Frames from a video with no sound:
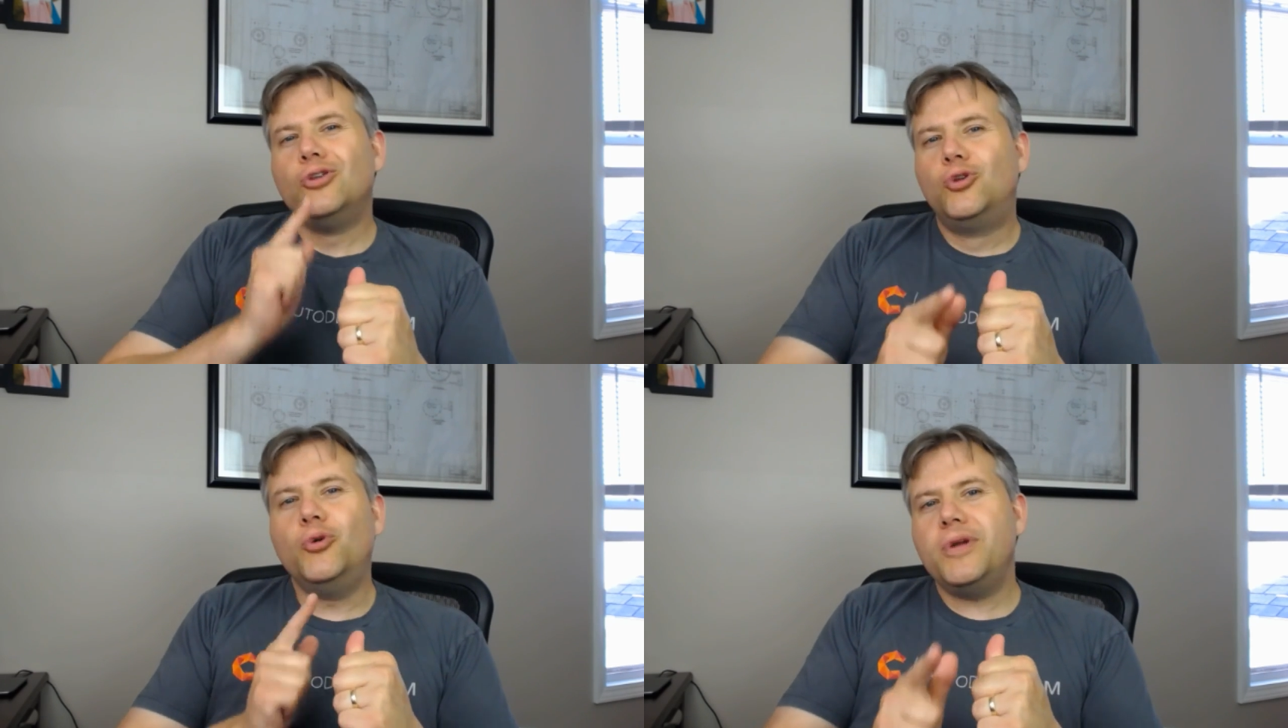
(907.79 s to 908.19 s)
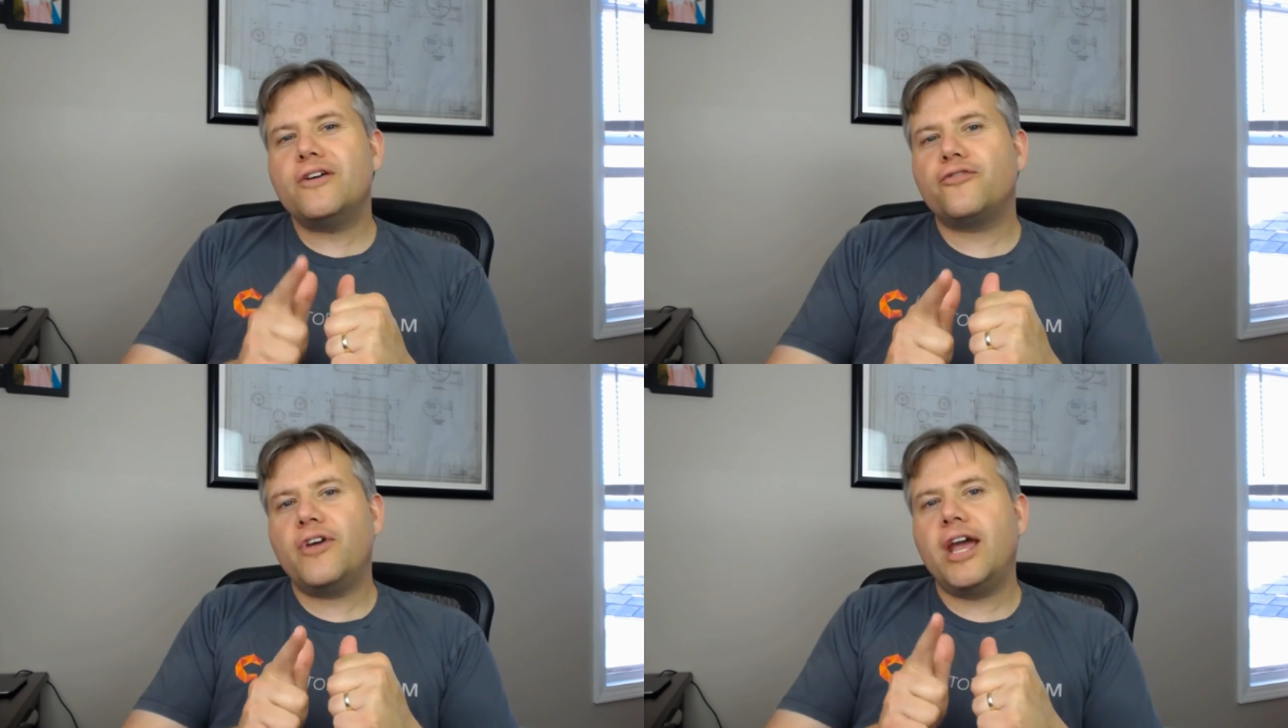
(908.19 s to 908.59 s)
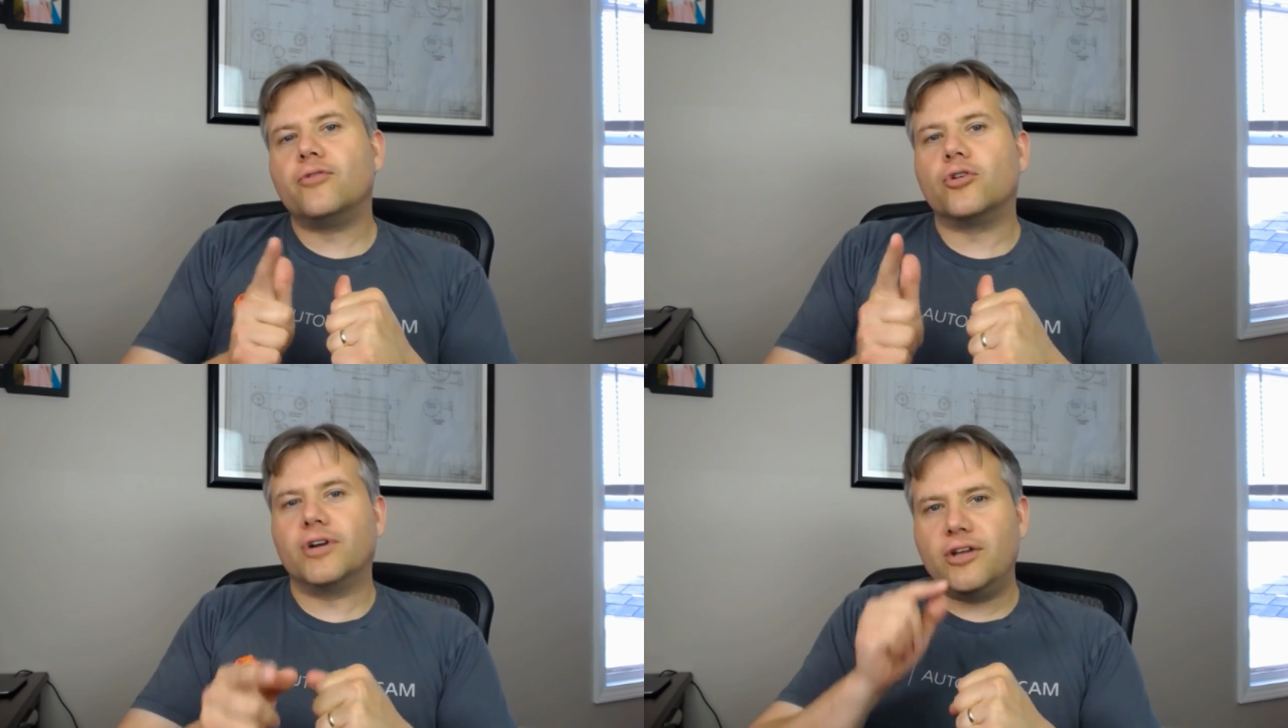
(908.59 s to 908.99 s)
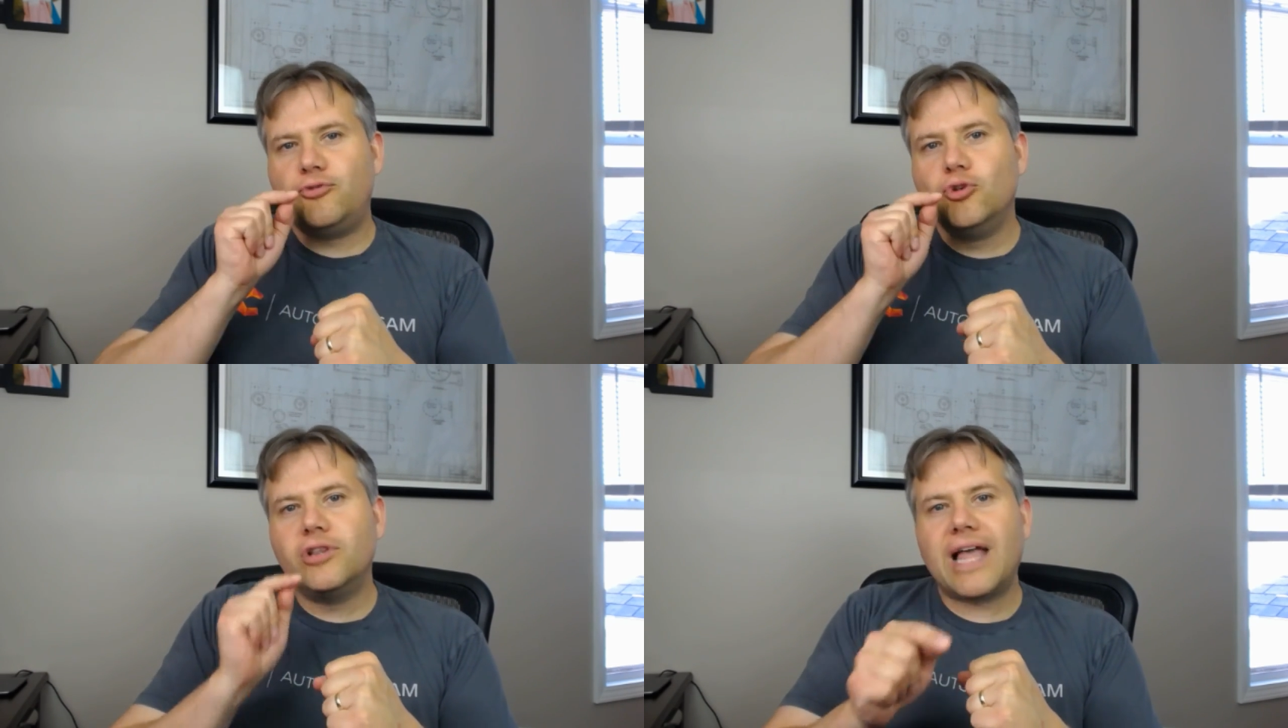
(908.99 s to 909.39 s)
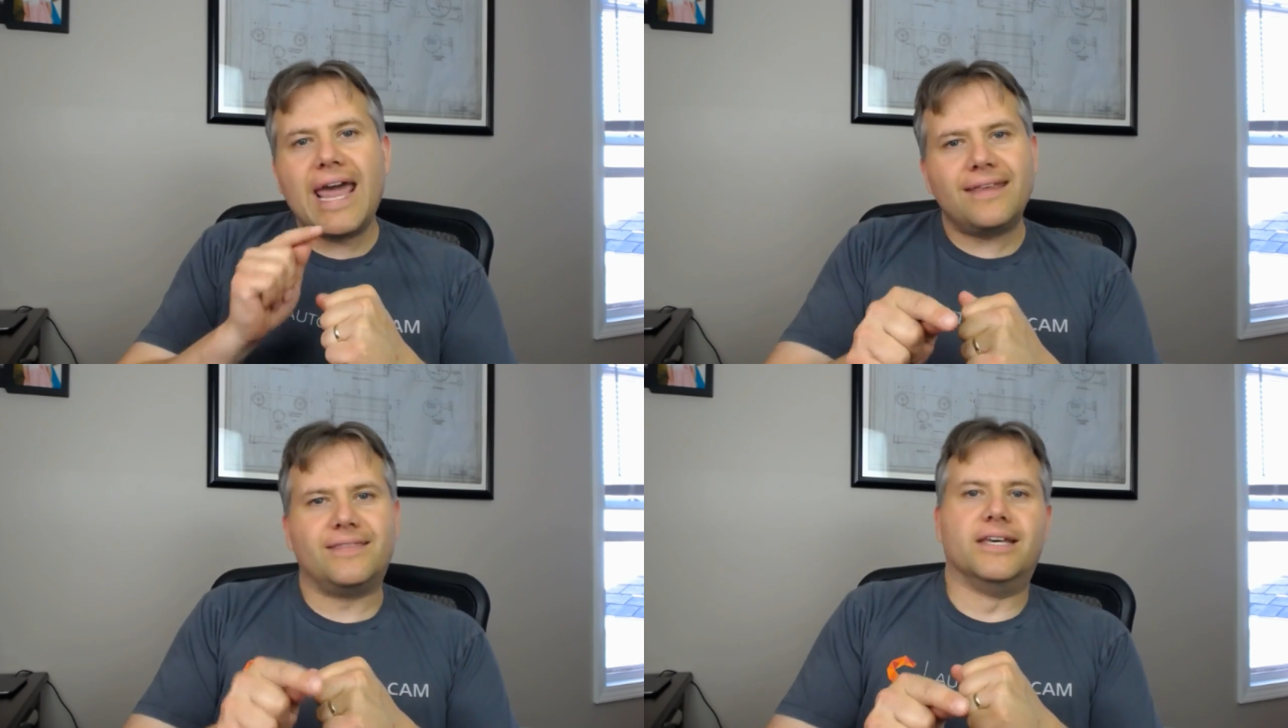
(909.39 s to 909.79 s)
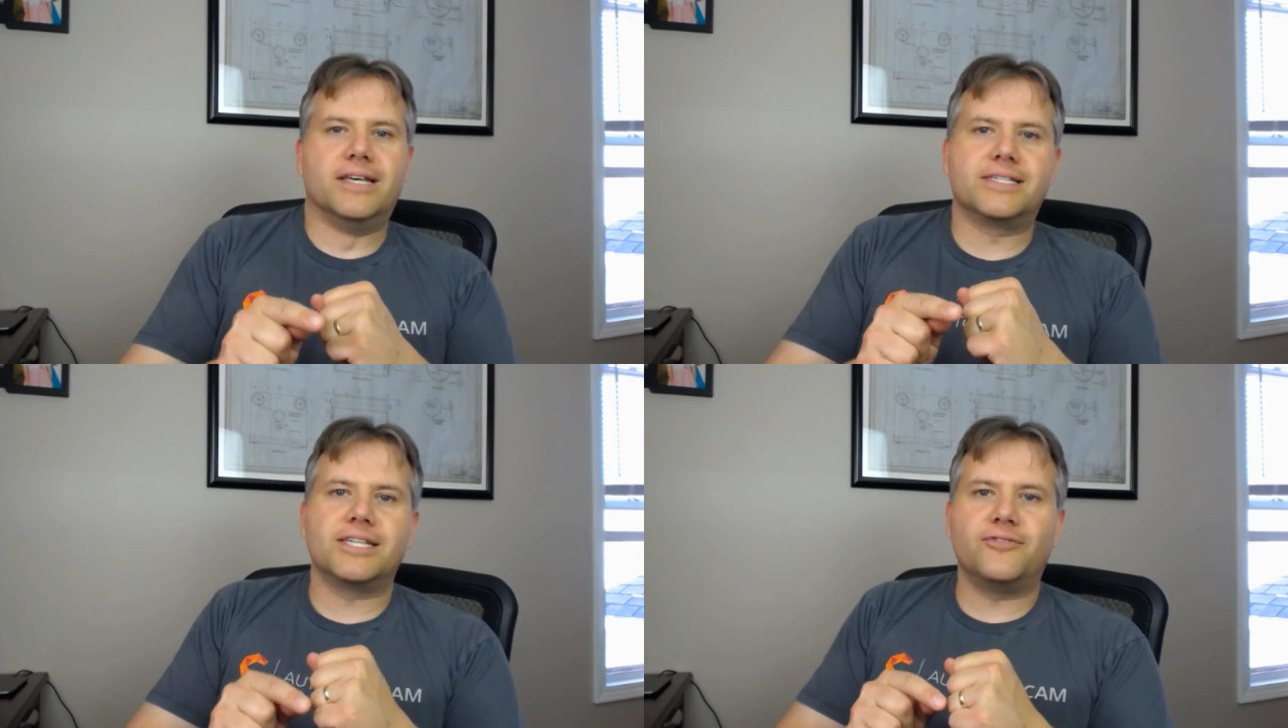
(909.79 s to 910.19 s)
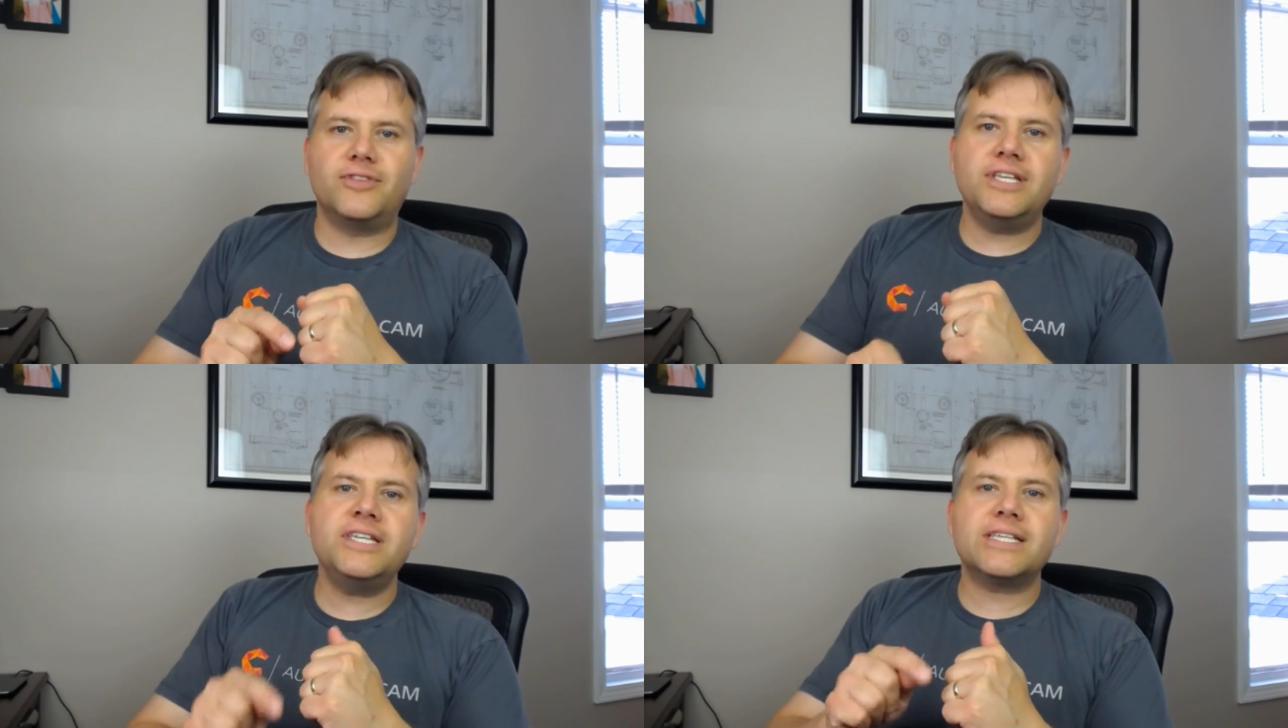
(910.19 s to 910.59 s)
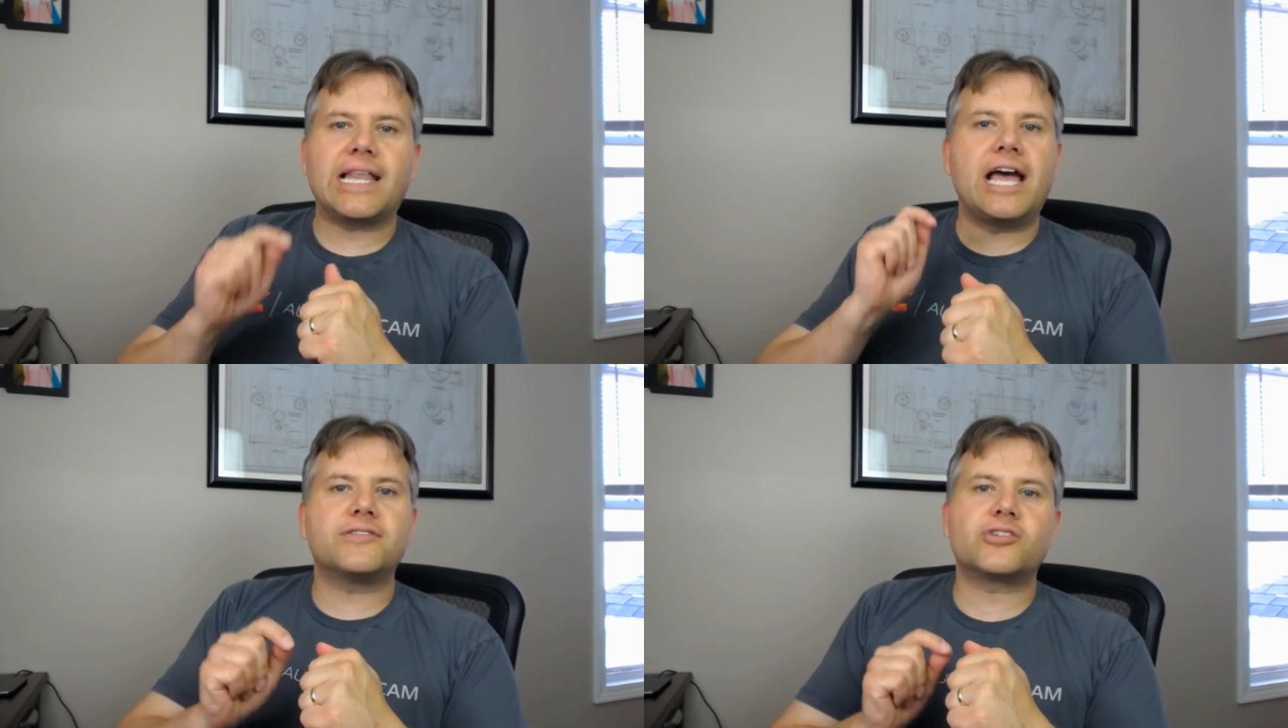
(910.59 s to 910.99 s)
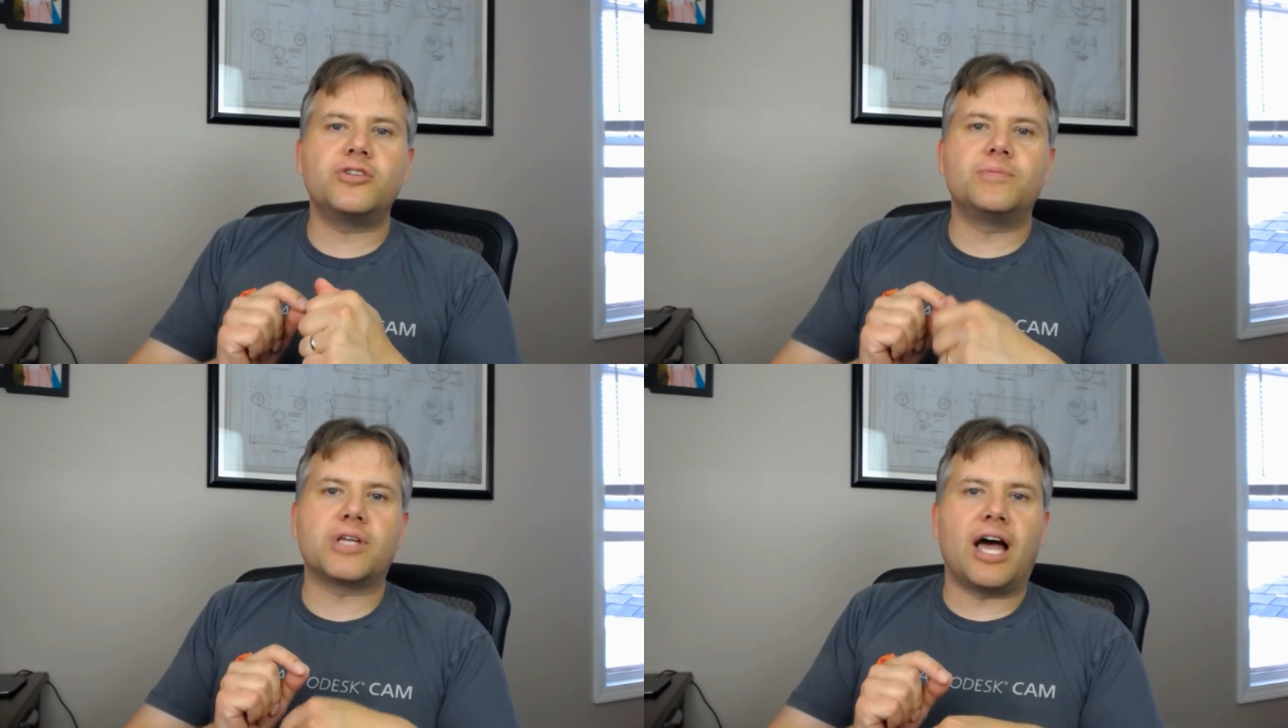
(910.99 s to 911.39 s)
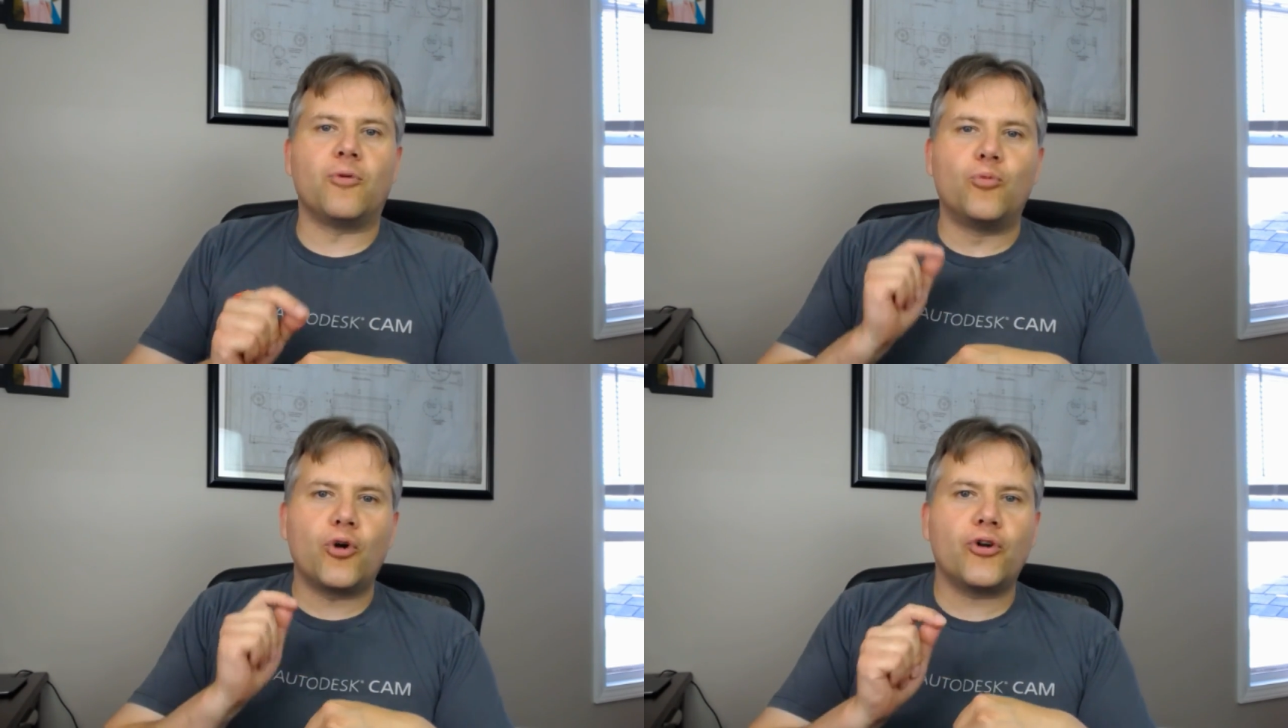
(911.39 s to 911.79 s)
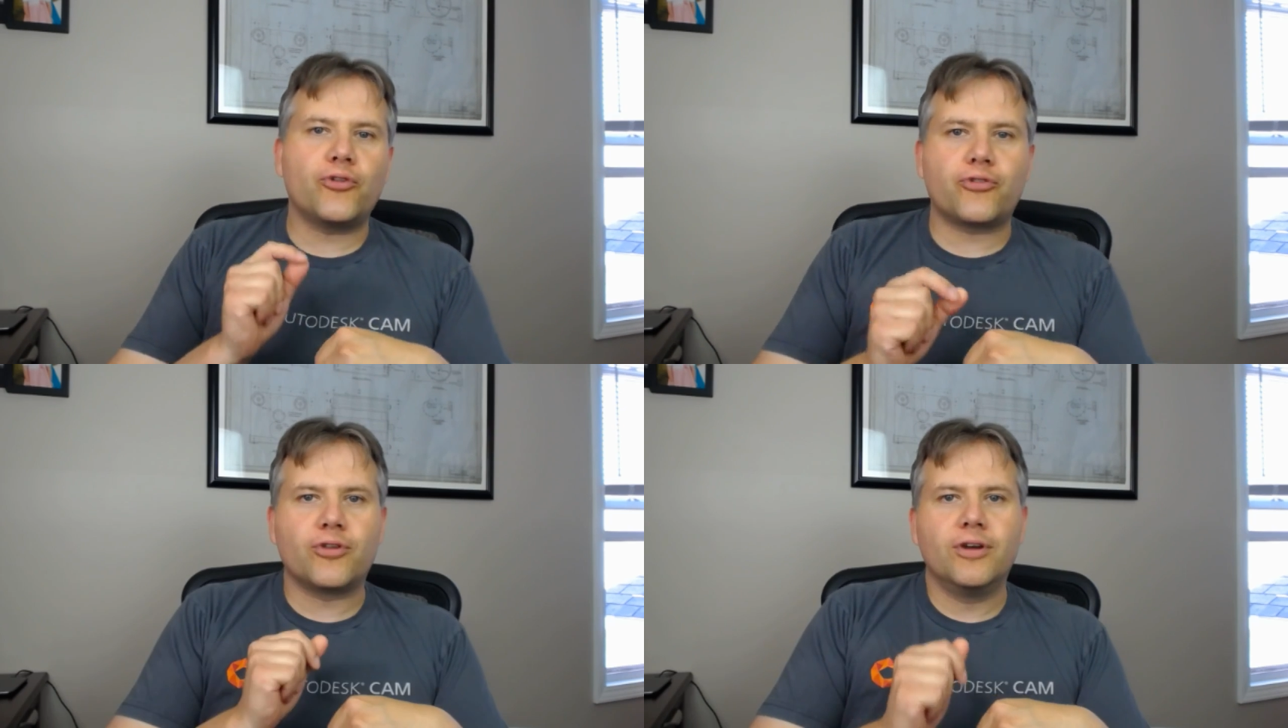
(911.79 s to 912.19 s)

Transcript: Do me a favor, if you like this, if these live streams are worth